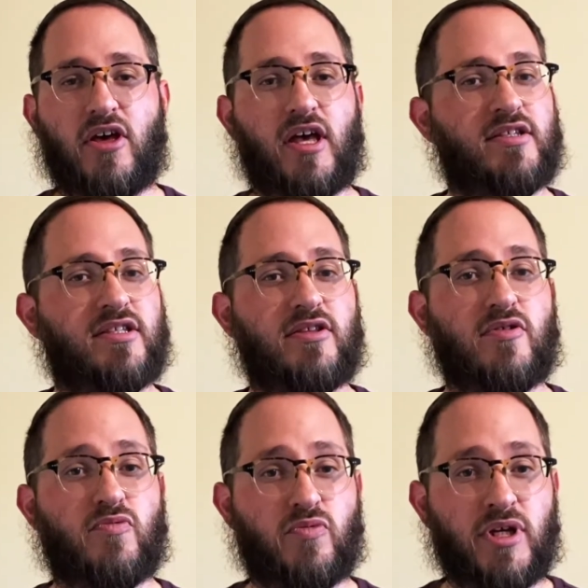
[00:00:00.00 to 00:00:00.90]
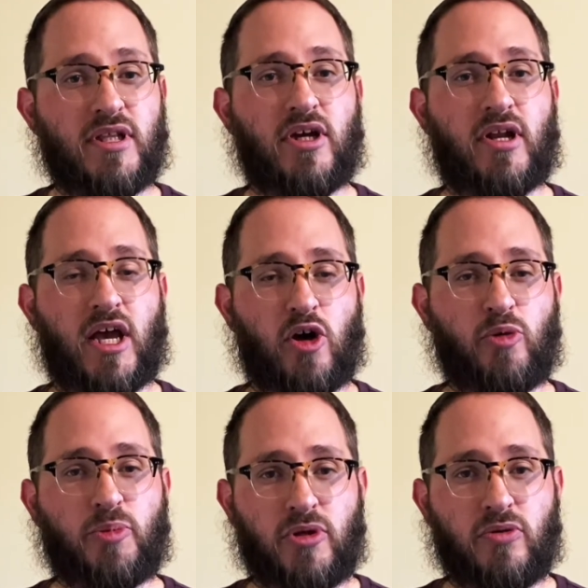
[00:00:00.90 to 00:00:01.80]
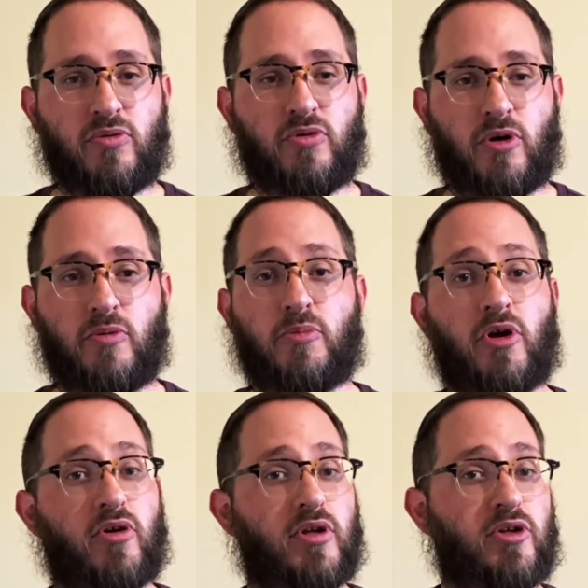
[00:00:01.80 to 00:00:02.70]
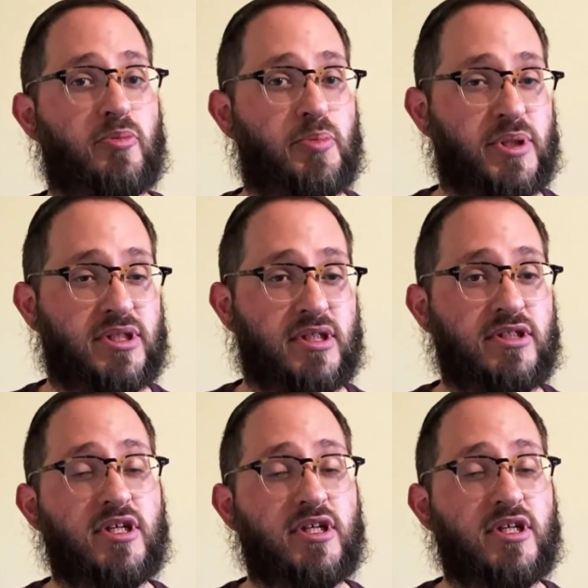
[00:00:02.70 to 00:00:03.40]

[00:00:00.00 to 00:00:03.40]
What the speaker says: it's really going to help you grow not only your business,